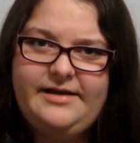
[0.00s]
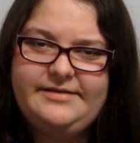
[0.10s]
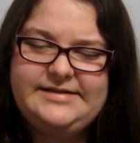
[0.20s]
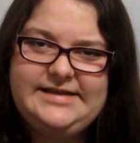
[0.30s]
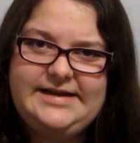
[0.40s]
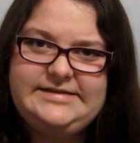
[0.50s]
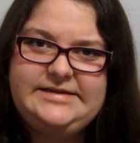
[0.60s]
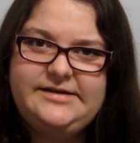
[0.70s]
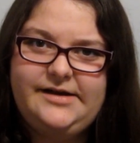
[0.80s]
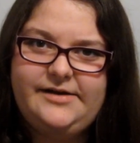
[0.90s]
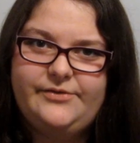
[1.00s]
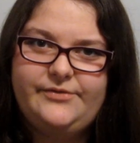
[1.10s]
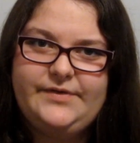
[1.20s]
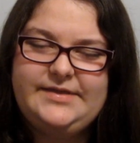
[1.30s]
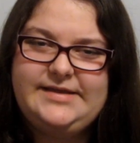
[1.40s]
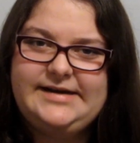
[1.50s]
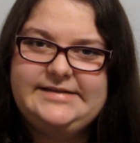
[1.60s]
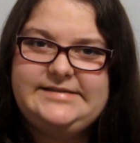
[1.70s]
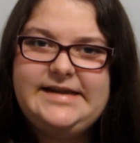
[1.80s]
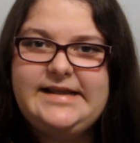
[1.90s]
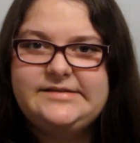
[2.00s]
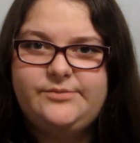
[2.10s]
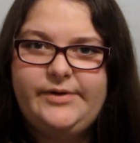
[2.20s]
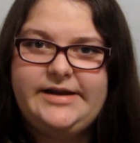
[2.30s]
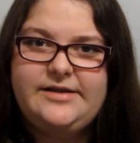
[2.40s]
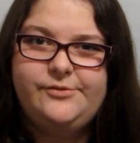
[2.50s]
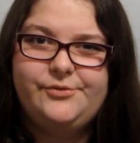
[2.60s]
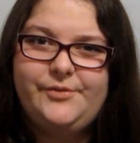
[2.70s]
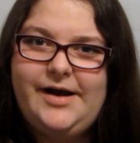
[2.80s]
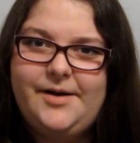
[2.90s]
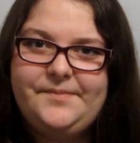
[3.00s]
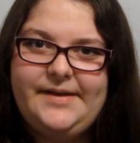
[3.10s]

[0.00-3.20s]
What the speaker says: this idea of the United States where he grew up,